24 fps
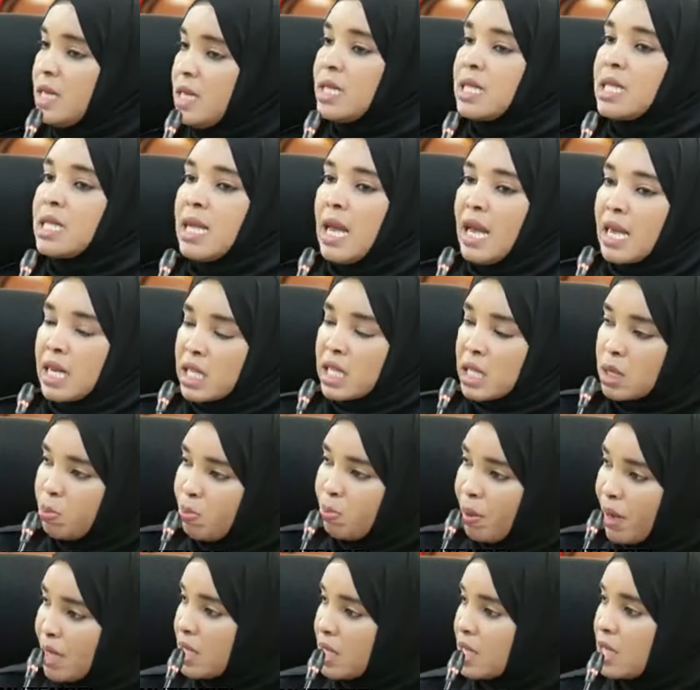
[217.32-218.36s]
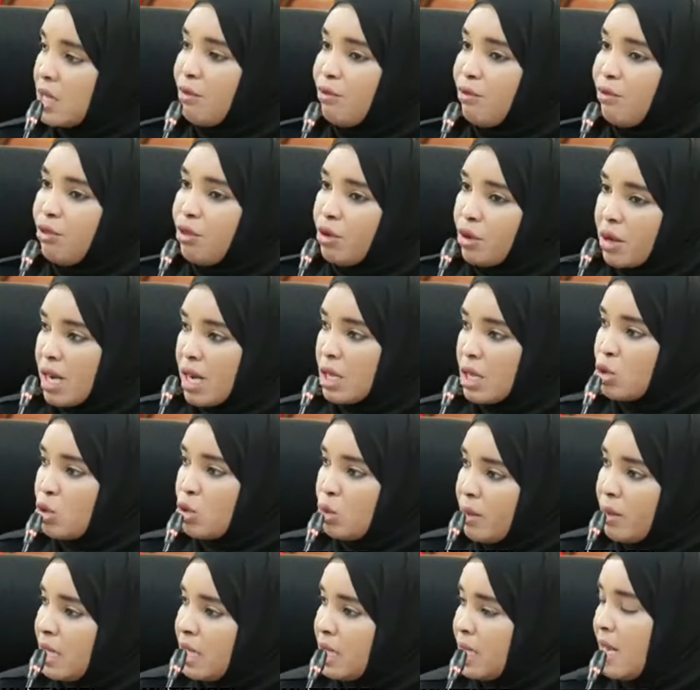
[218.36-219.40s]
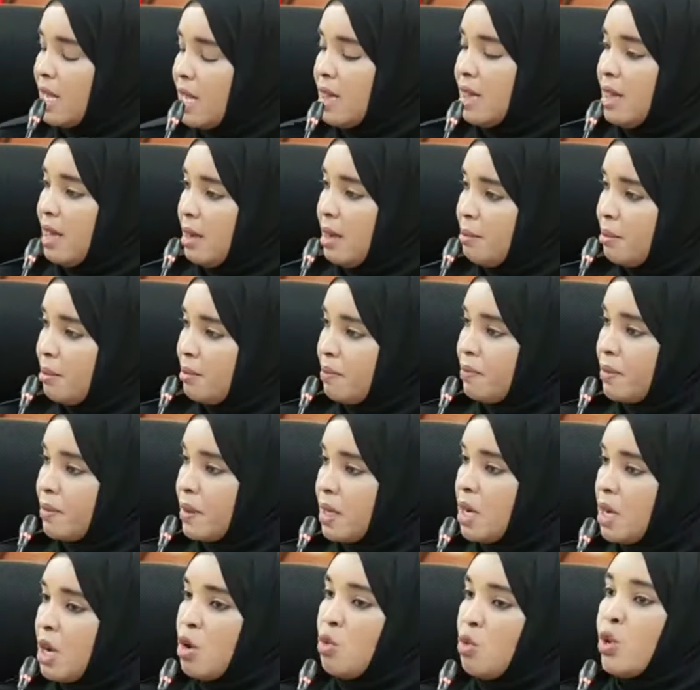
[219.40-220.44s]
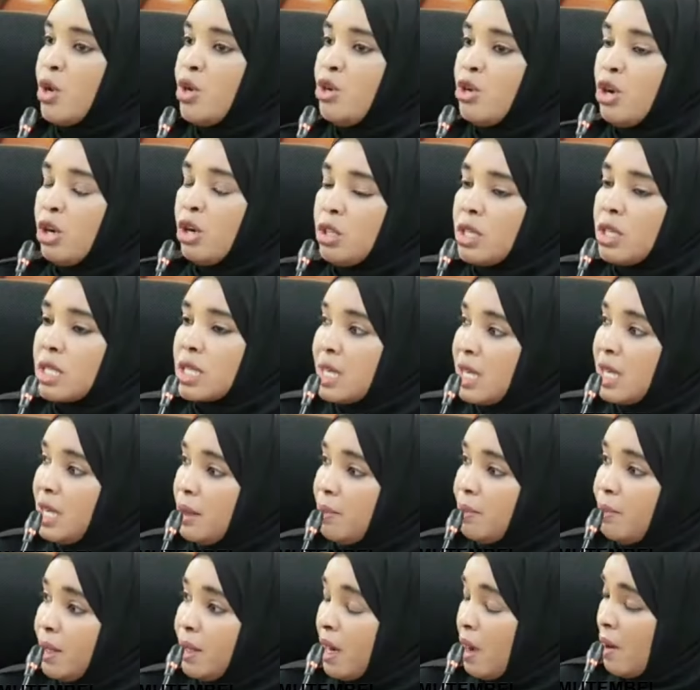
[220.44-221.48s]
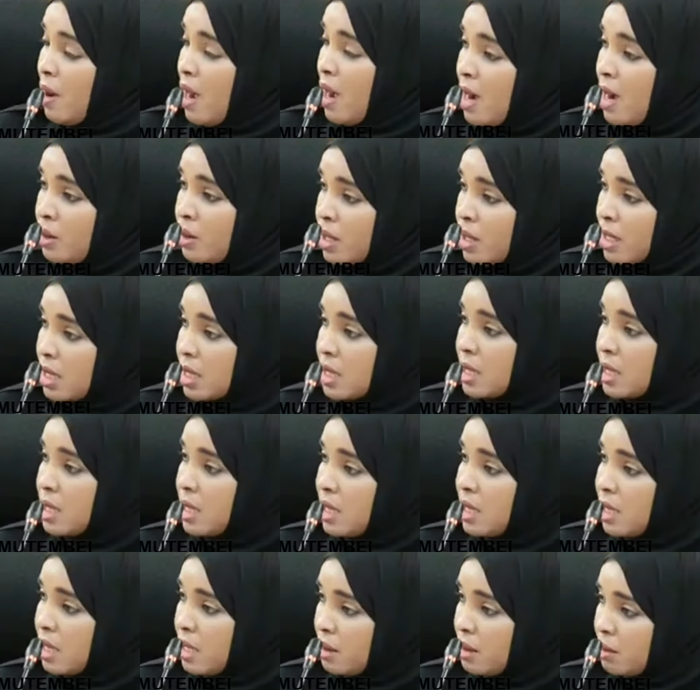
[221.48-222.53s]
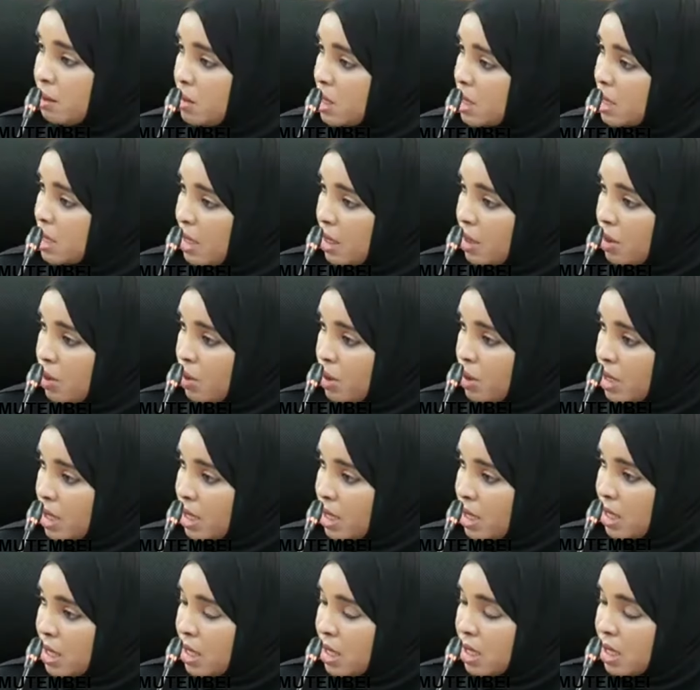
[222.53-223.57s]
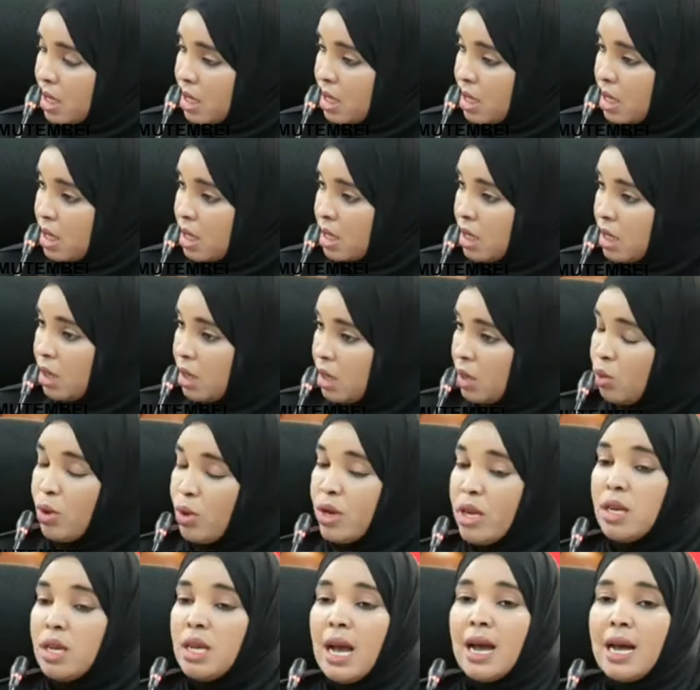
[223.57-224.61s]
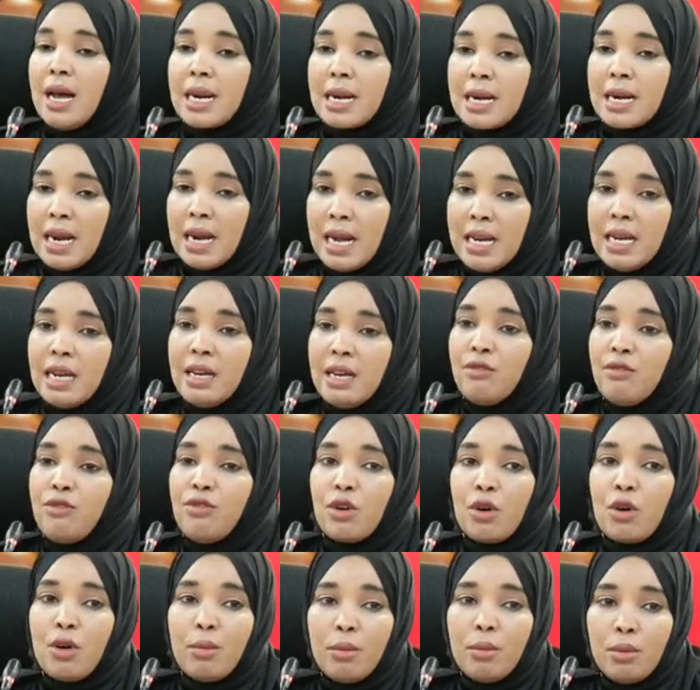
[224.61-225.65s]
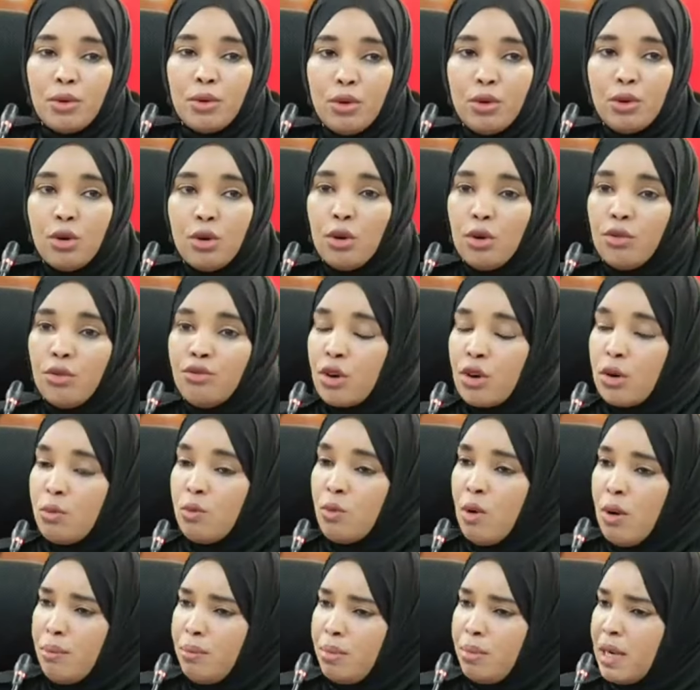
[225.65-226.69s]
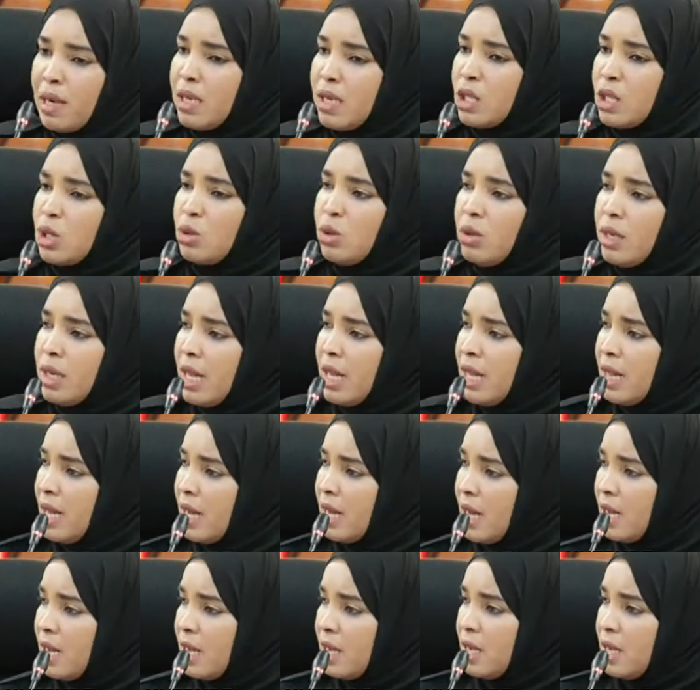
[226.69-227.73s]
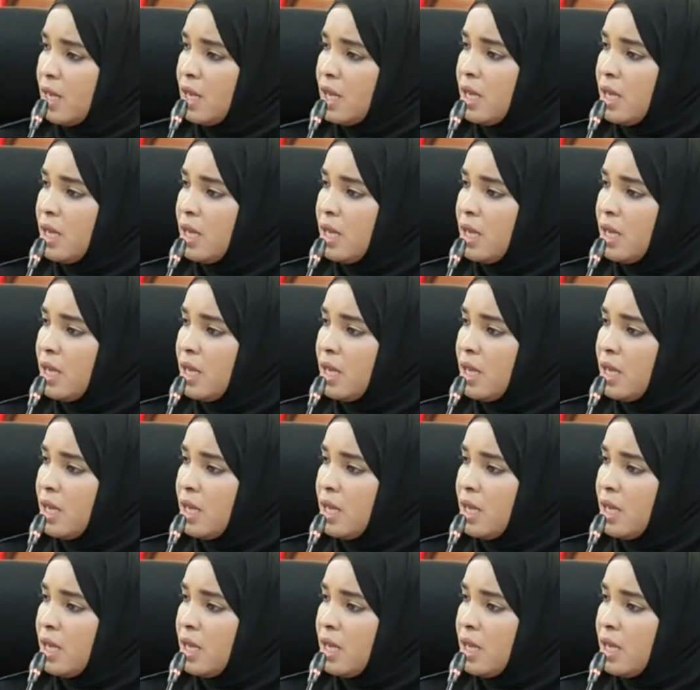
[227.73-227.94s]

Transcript: It's expensive for us to maintain them. We don't sleep in our houses, Mr. Waziri. We are running from, from one place to another.